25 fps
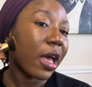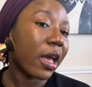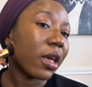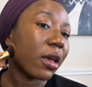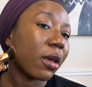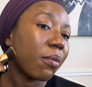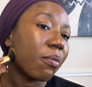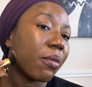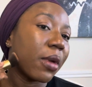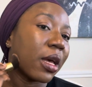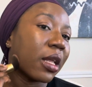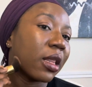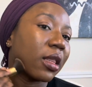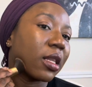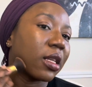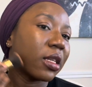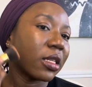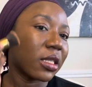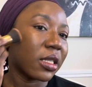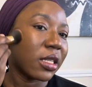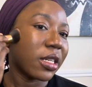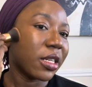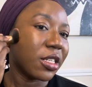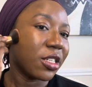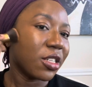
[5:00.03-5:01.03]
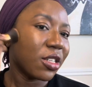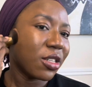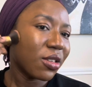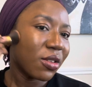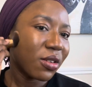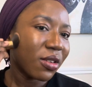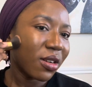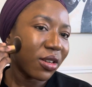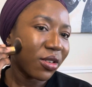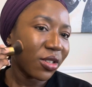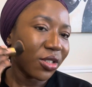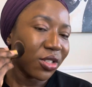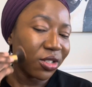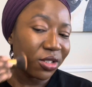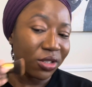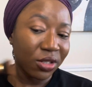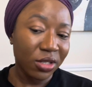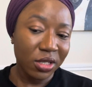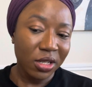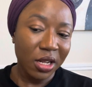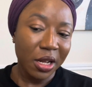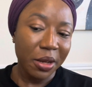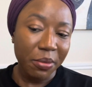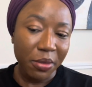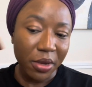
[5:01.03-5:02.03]
met this lady. You know how you just start
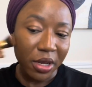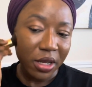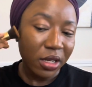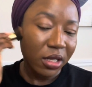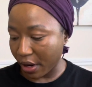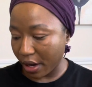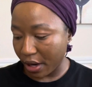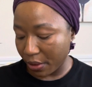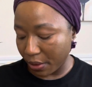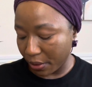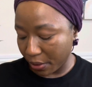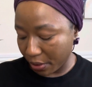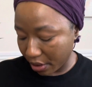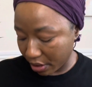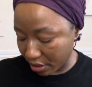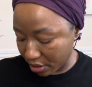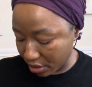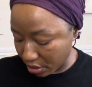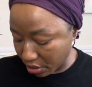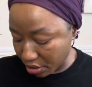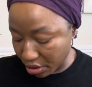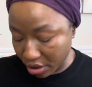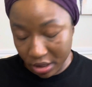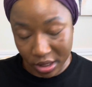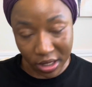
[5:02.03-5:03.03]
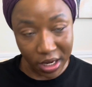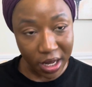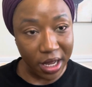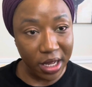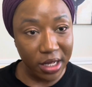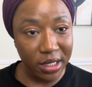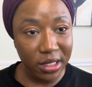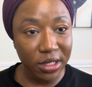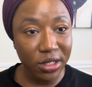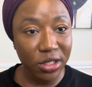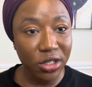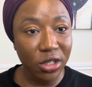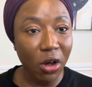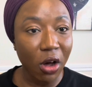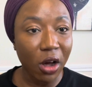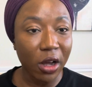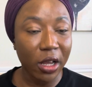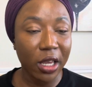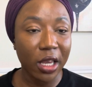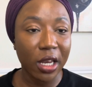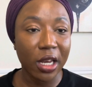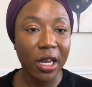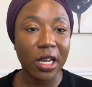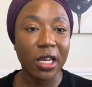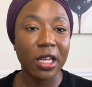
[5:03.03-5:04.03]
mingling? We were socializing, talking,
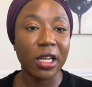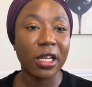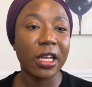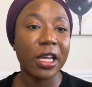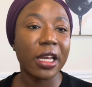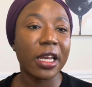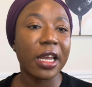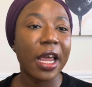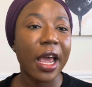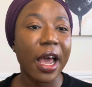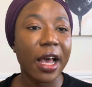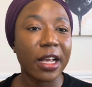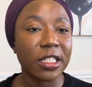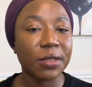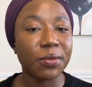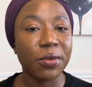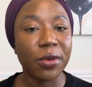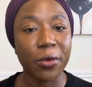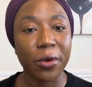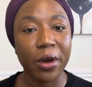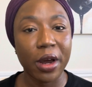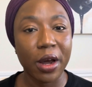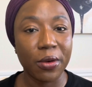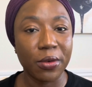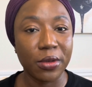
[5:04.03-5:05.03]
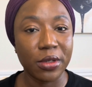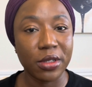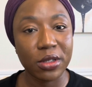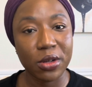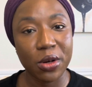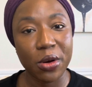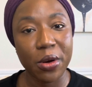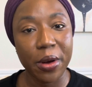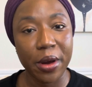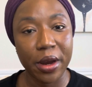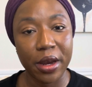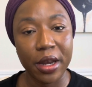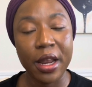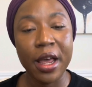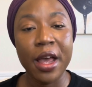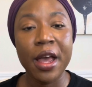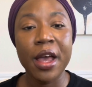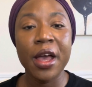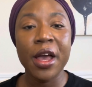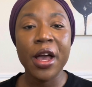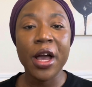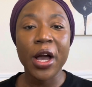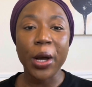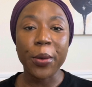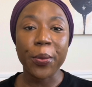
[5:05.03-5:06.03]
and the lady asked me where I was going.
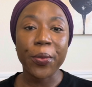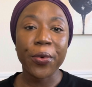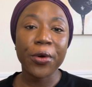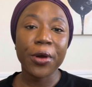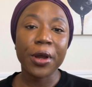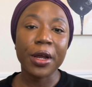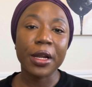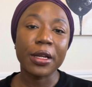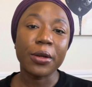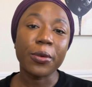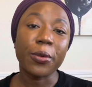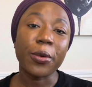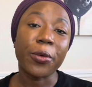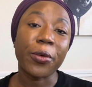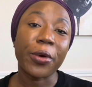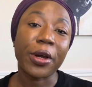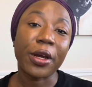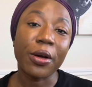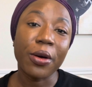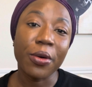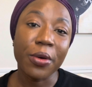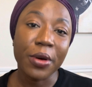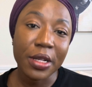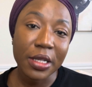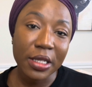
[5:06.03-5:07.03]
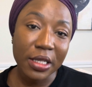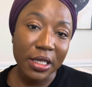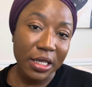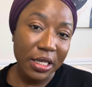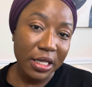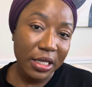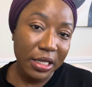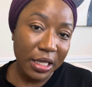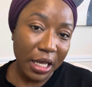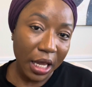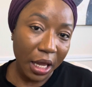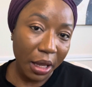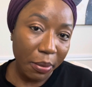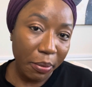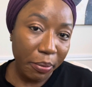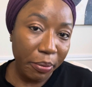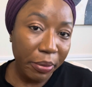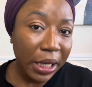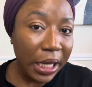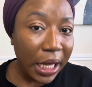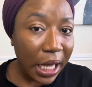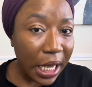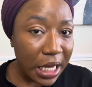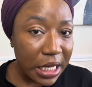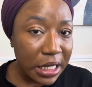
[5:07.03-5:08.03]
Apparently, we were going to the same
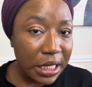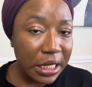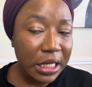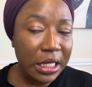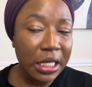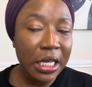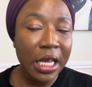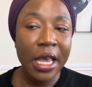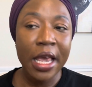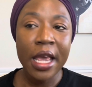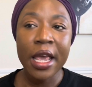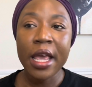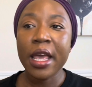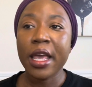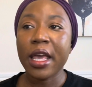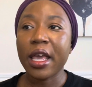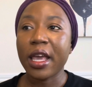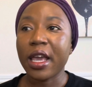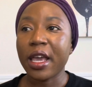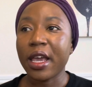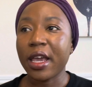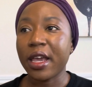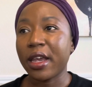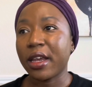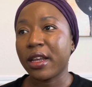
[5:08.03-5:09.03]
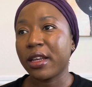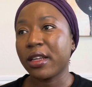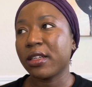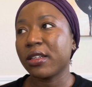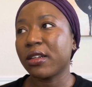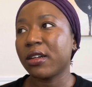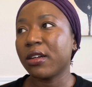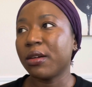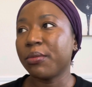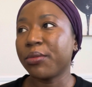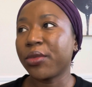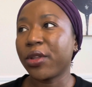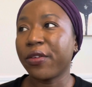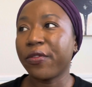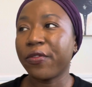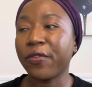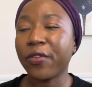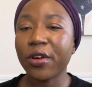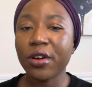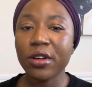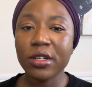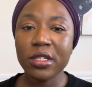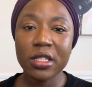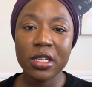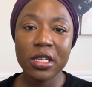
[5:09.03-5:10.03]
place. And the first
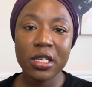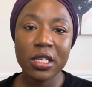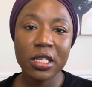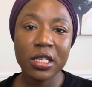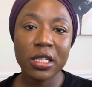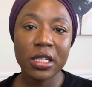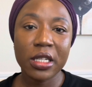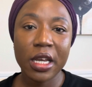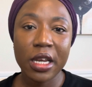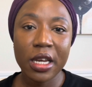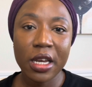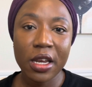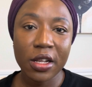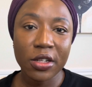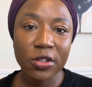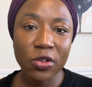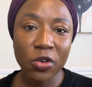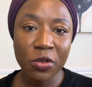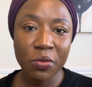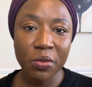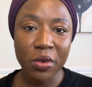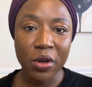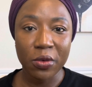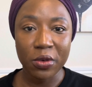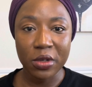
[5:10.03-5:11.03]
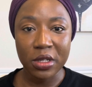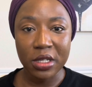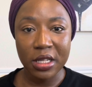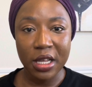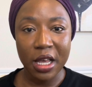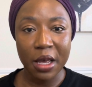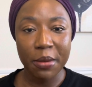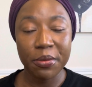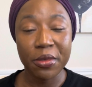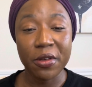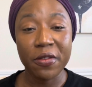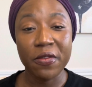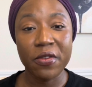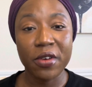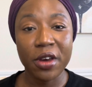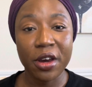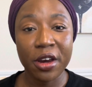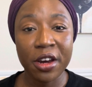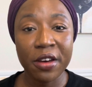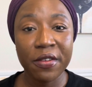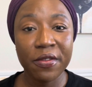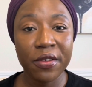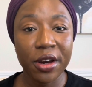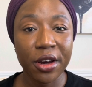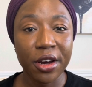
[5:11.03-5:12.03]
thing this lady told me was that be very,
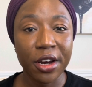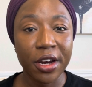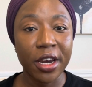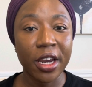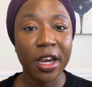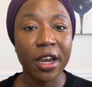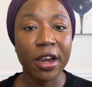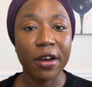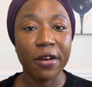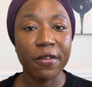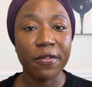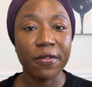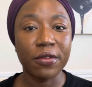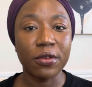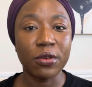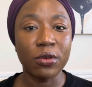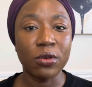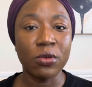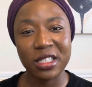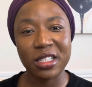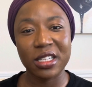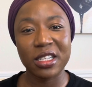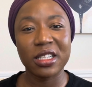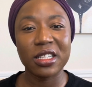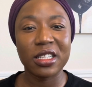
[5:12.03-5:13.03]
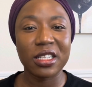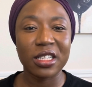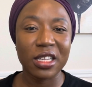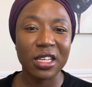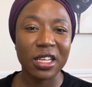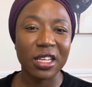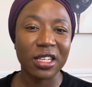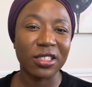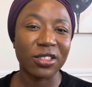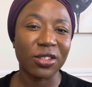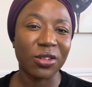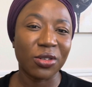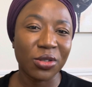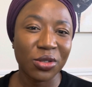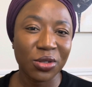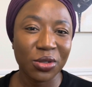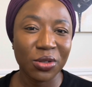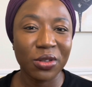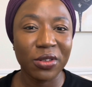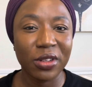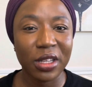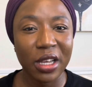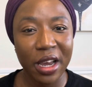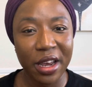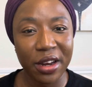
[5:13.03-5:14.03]
very careful. City is also
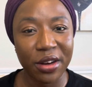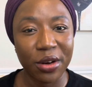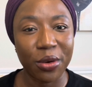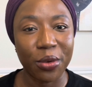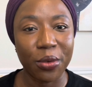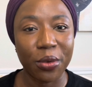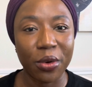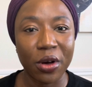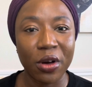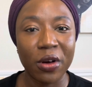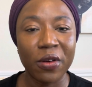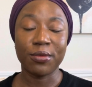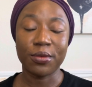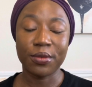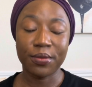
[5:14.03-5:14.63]
kind of rough.